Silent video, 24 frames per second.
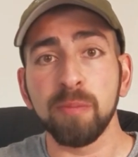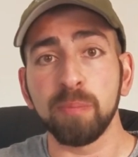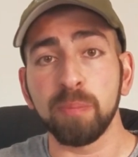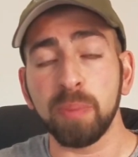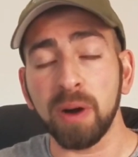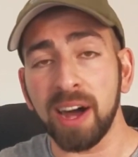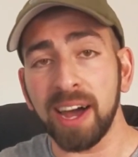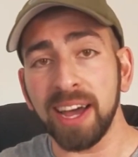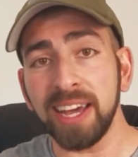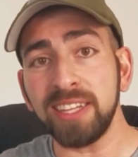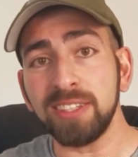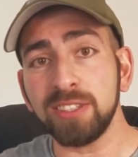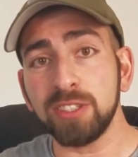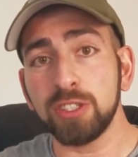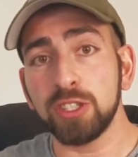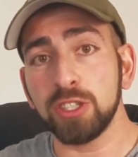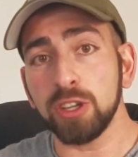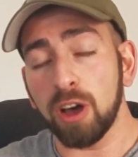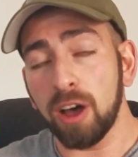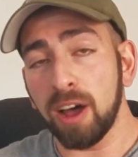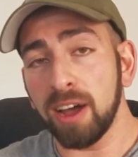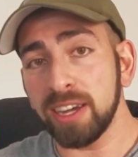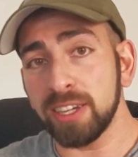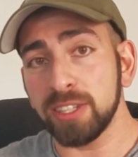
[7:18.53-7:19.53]
by
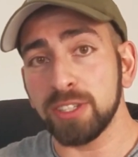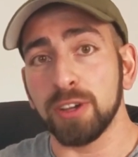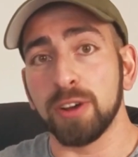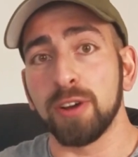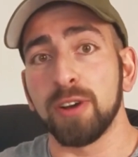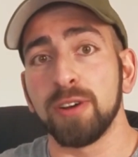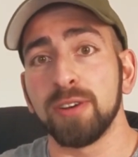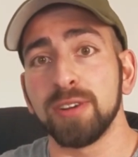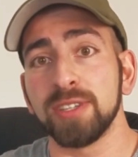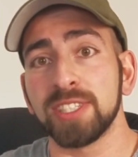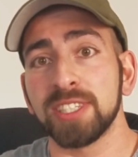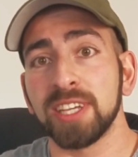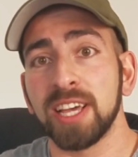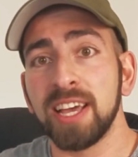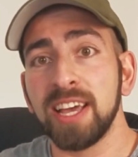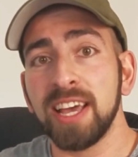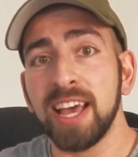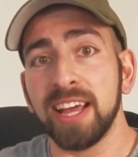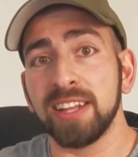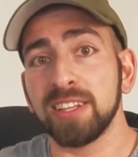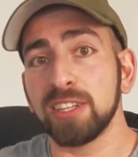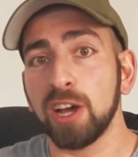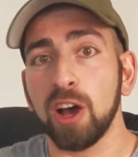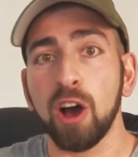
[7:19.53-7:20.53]
doctors
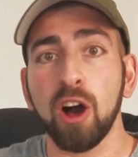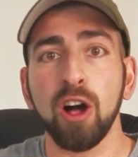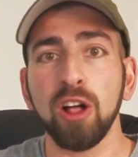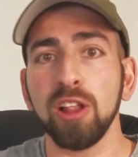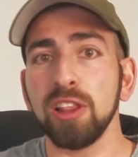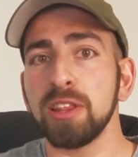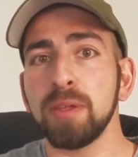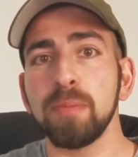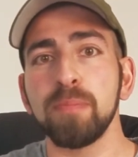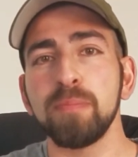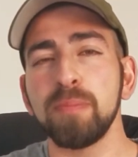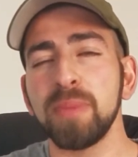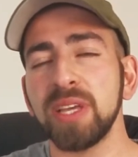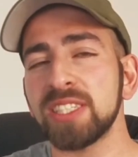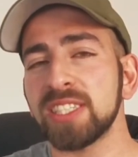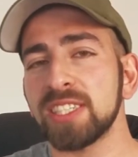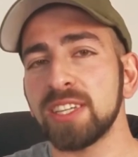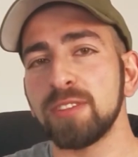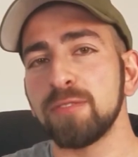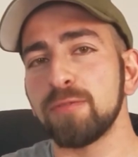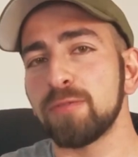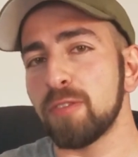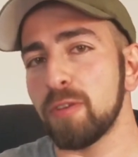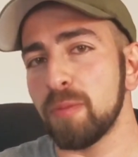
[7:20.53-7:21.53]
and call them
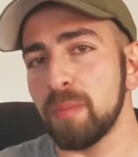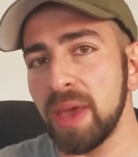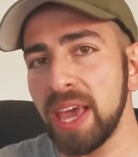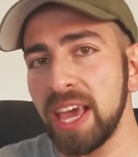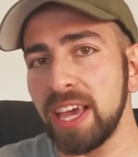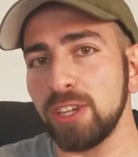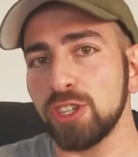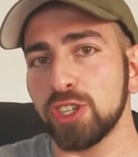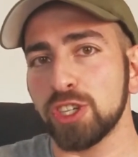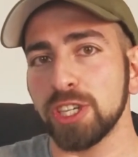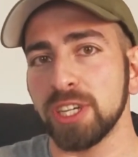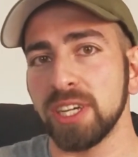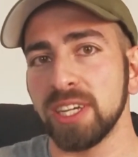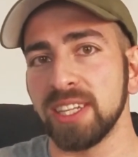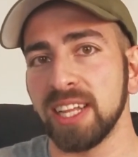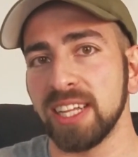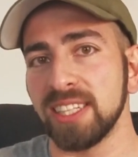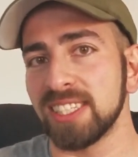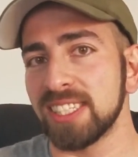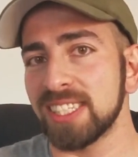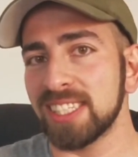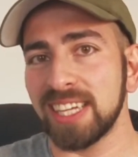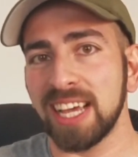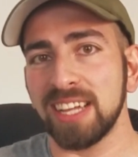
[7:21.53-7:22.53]
misinformation
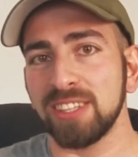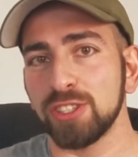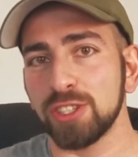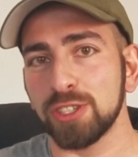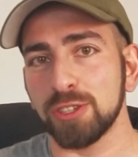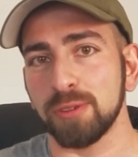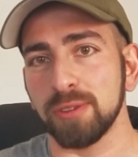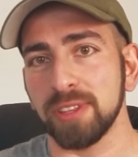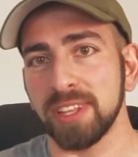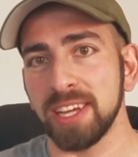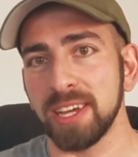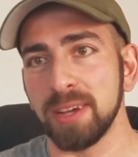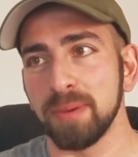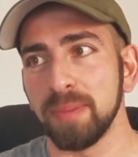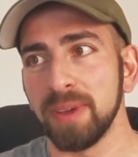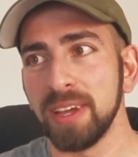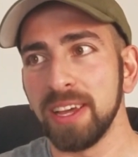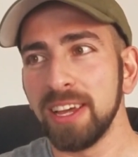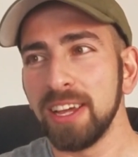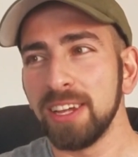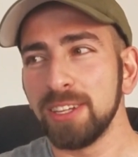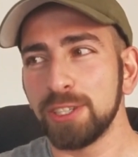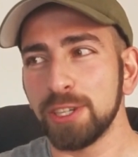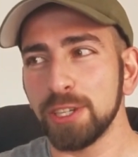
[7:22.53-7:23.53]
and censor them
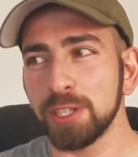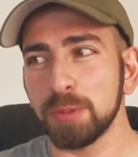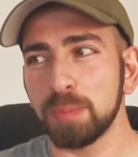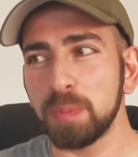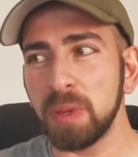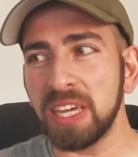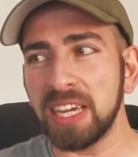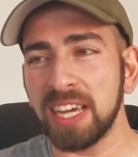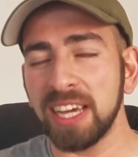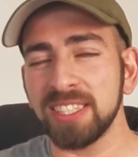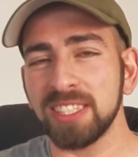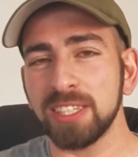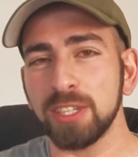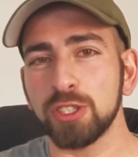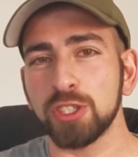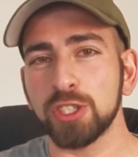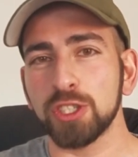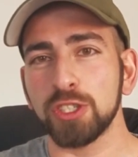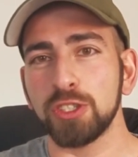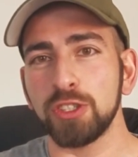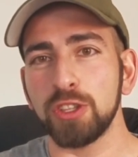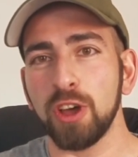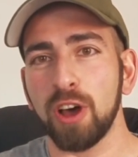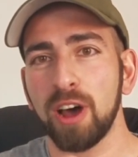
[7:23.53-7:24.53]
just because
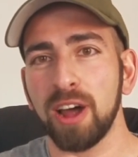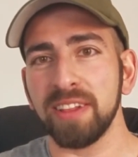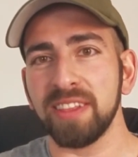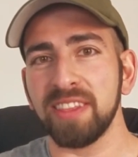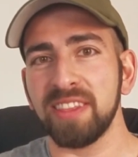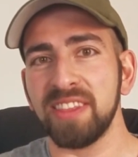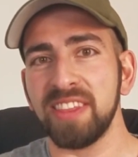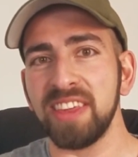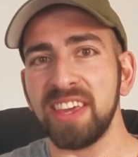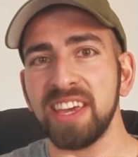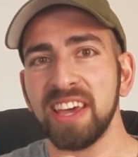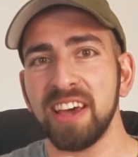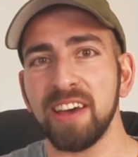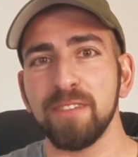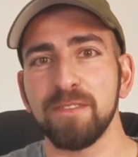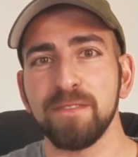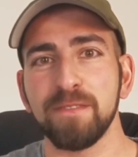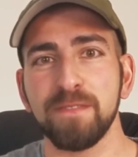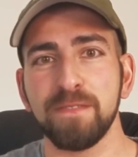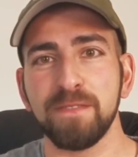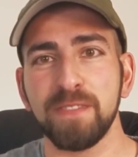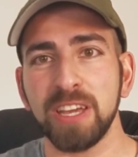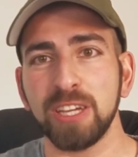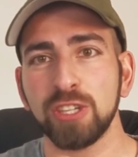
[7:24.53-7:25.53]
it's not the
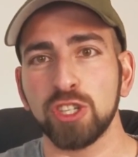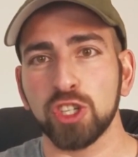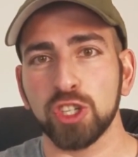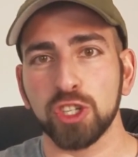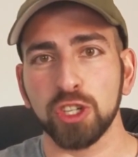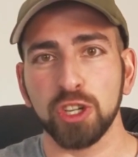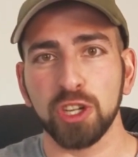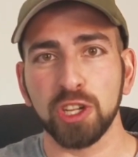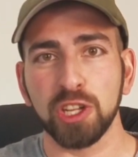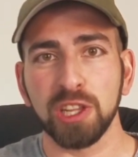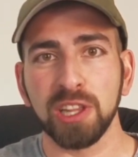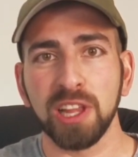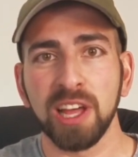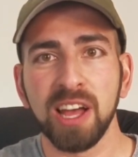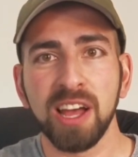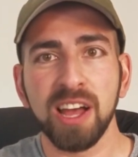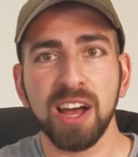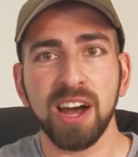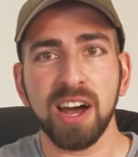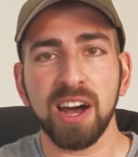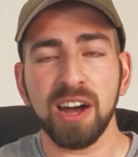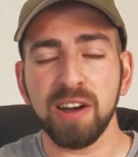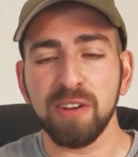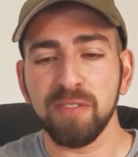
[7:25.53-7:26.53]
official
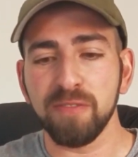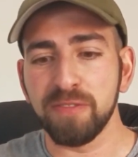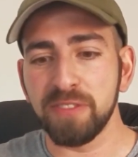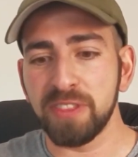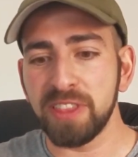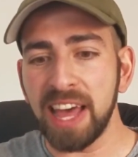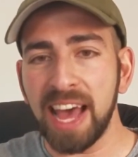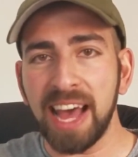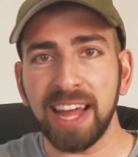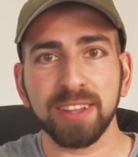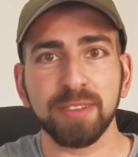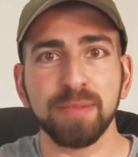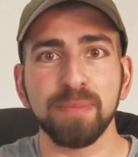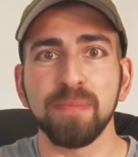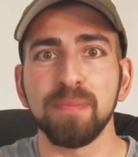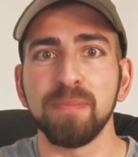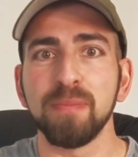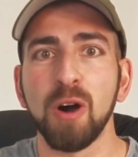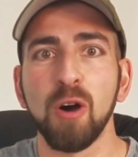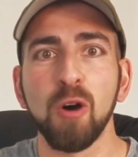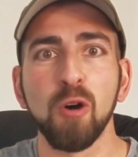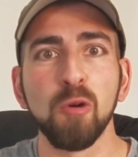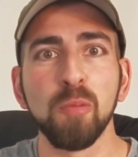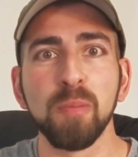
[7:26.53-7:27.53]
of that
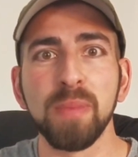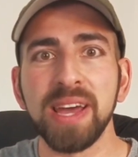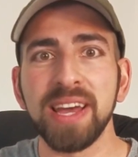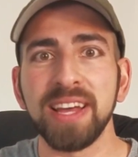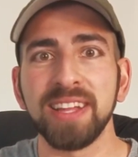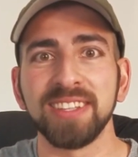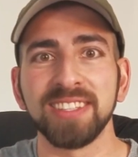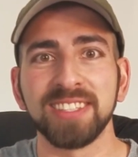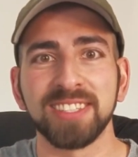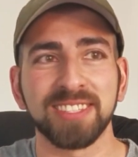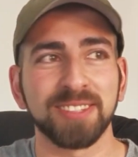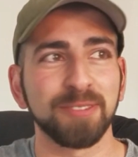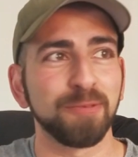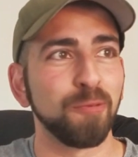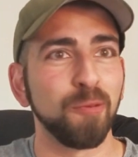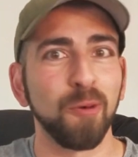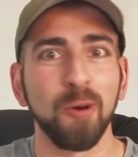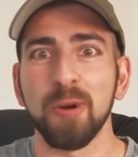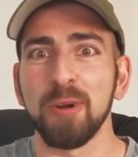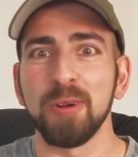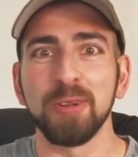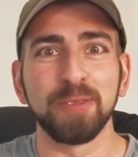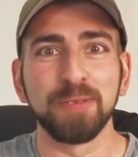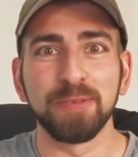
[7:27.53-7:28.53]
moment
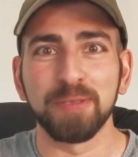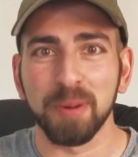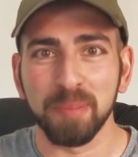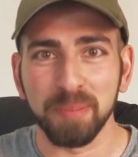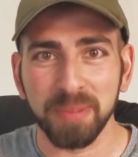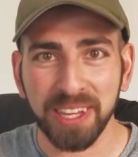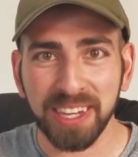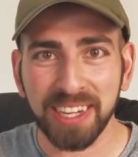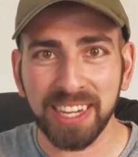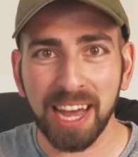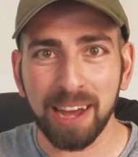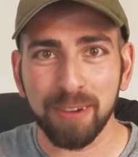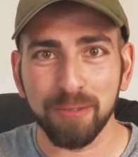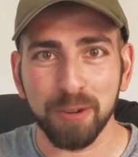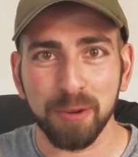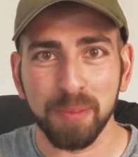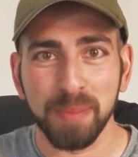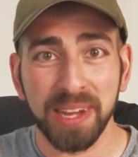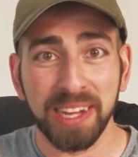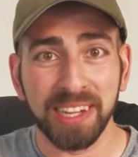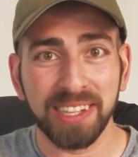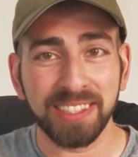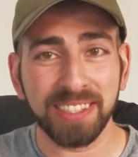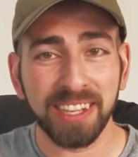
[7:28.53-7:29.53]
word from the
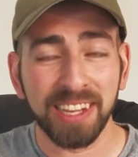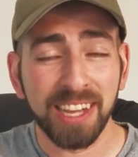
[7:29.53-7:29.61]
government.